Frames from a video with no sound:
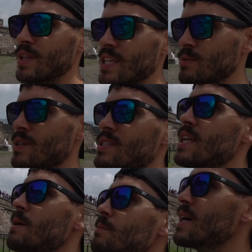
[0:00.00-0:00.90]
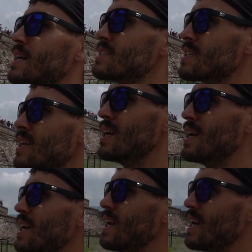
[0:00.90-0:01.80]
That's what it's named as.
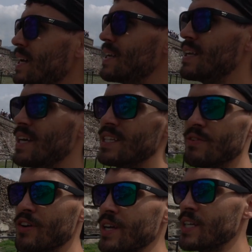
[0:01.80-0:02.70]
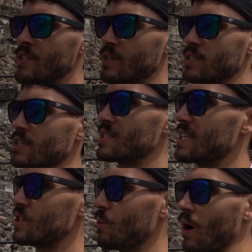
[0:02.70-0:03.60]
And it's very interesting because
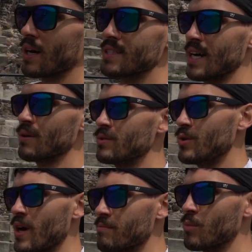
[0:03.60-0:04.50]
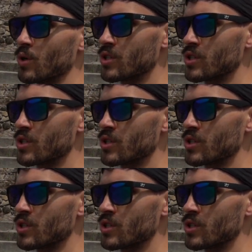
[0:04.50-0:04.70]
as you walk down, you have more